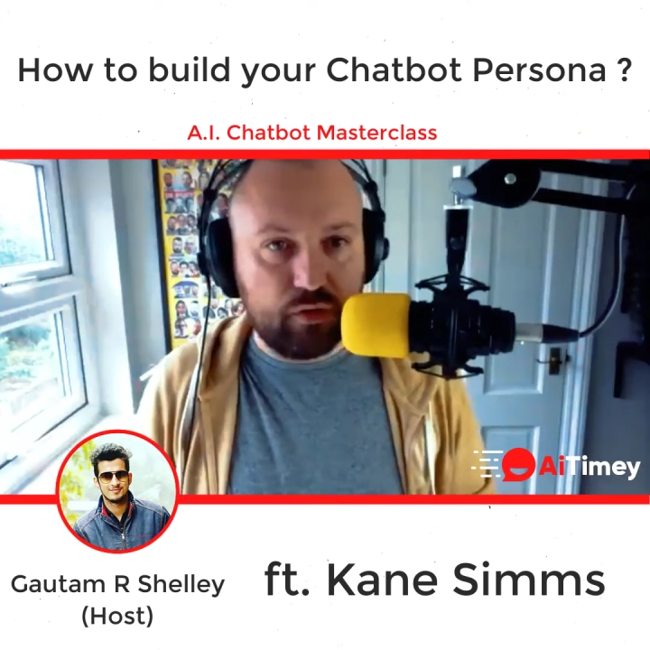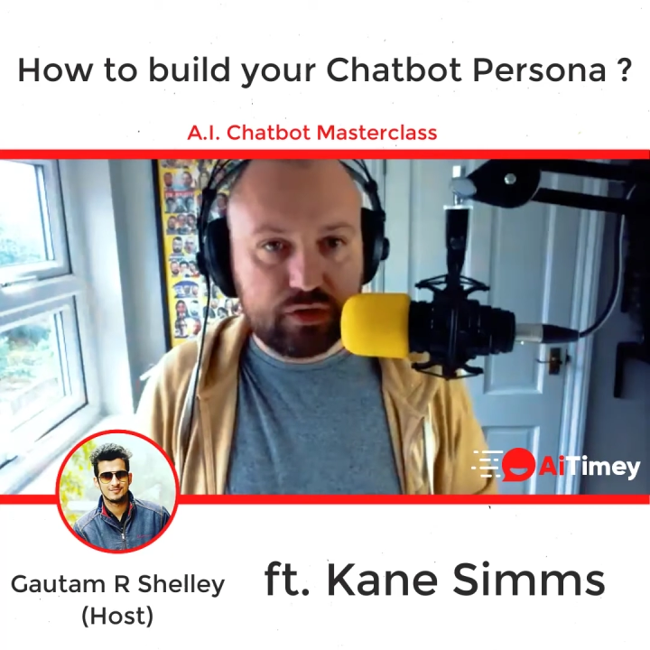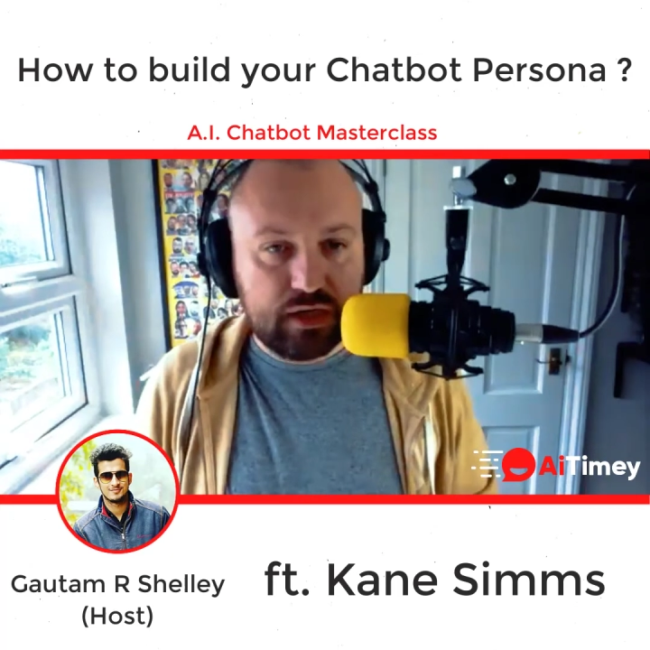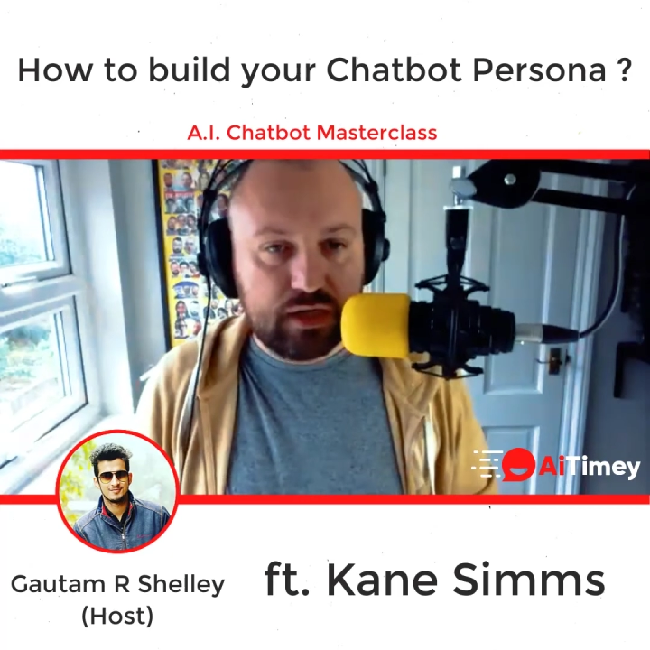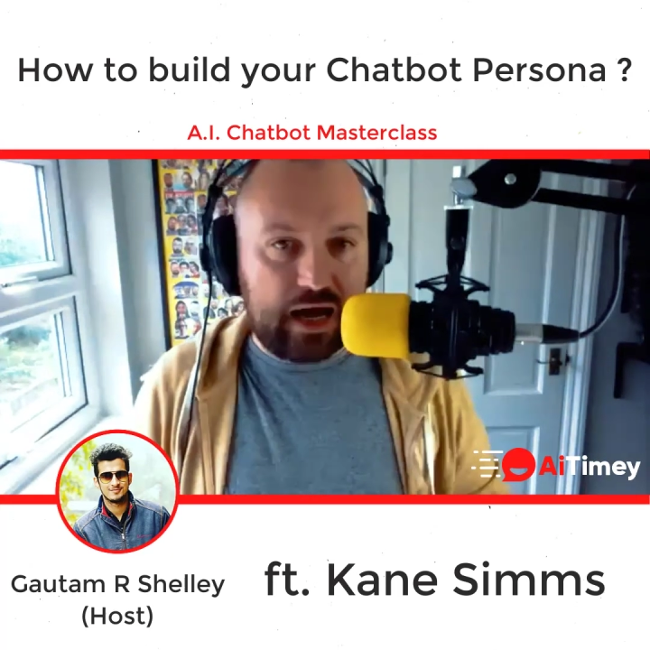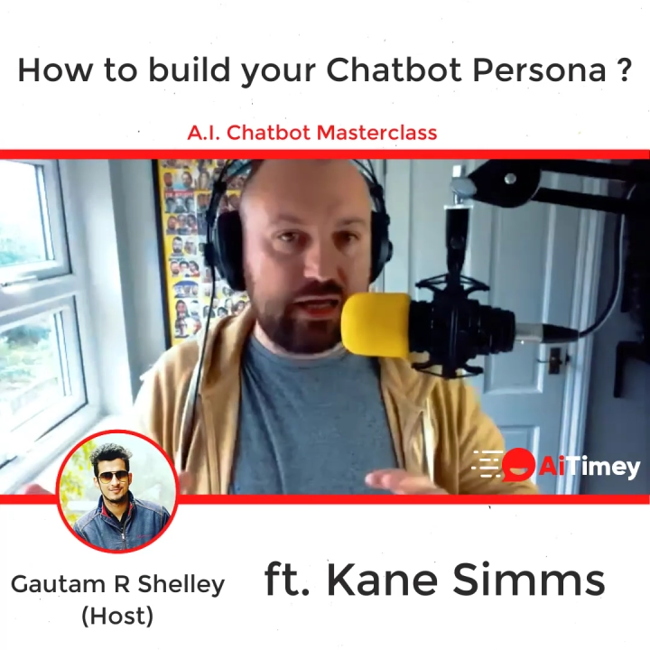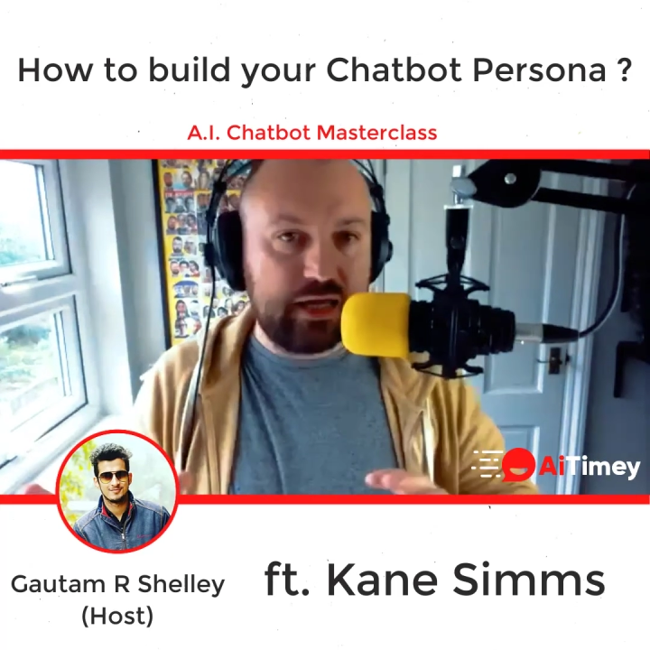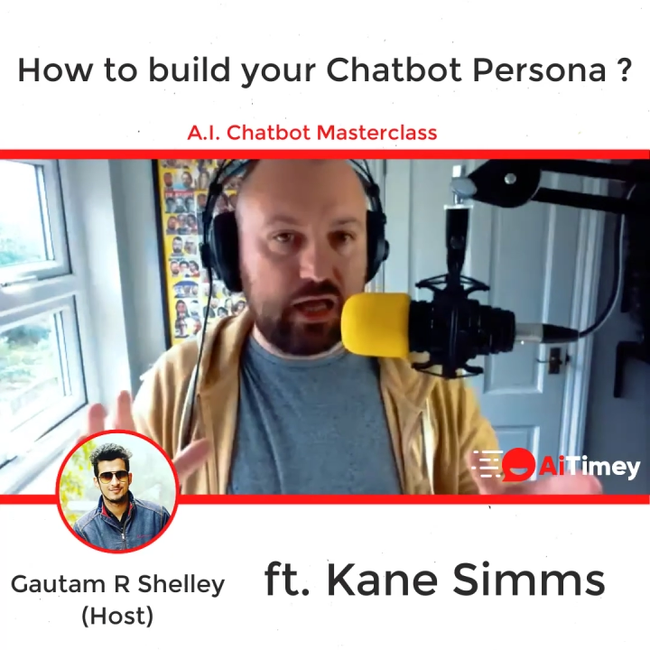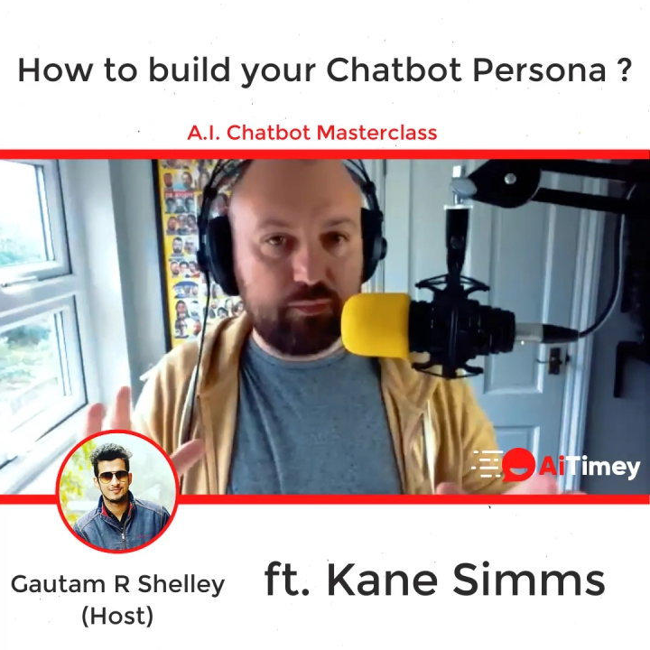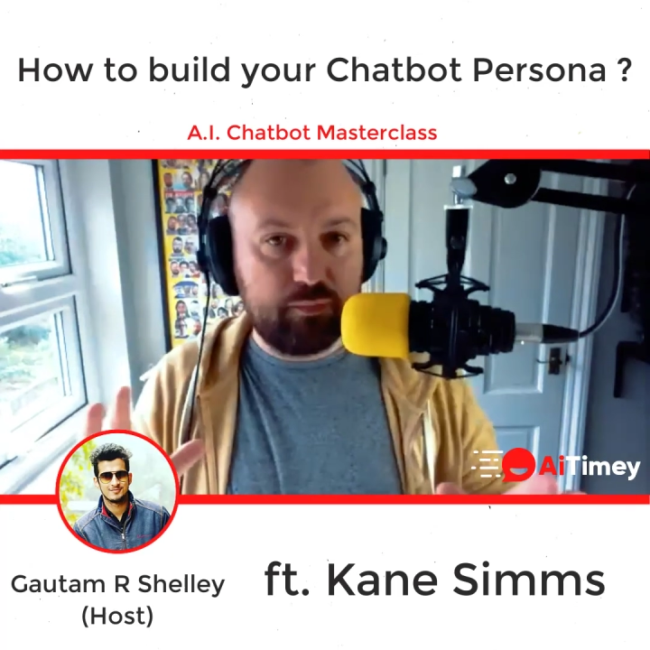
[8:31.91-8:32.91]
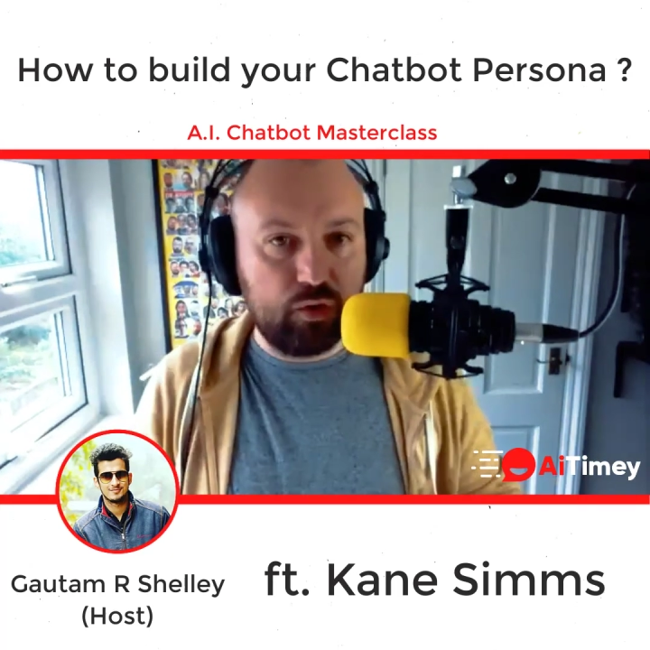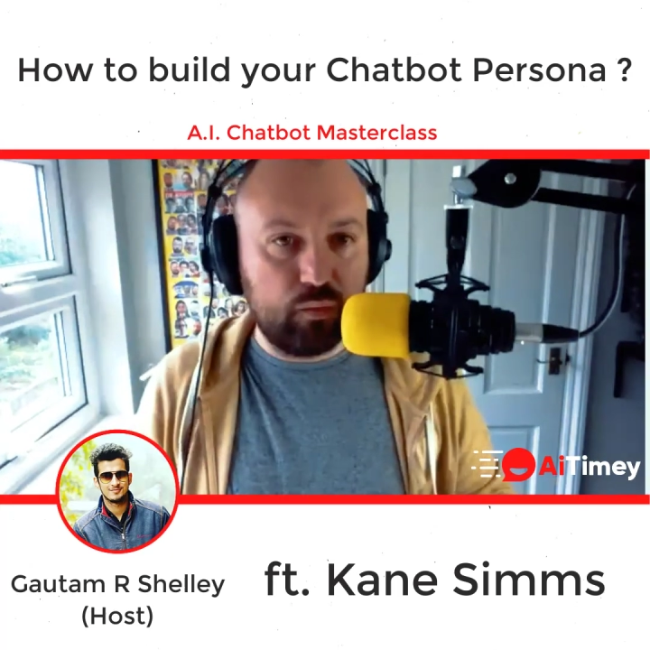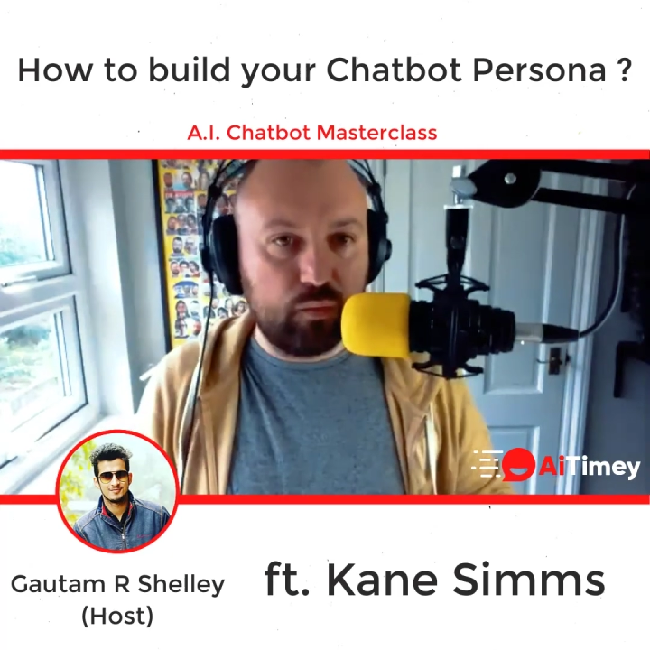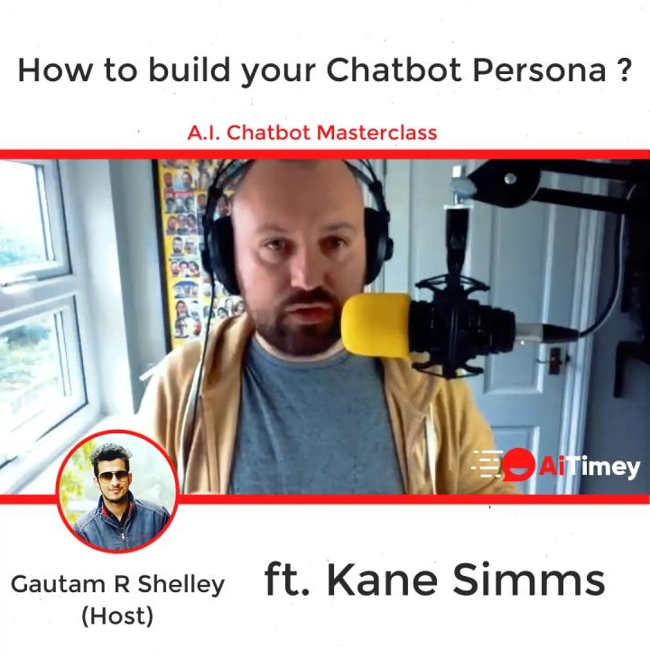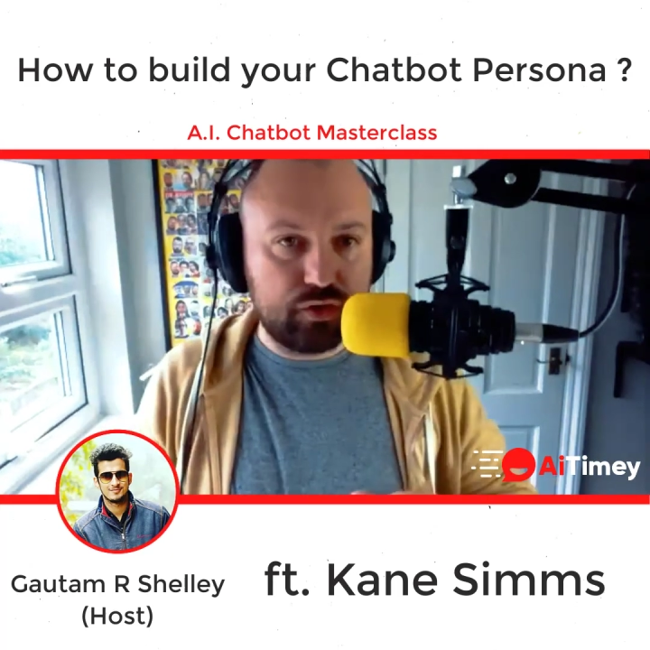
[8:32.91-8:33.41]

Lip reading: I can help you with such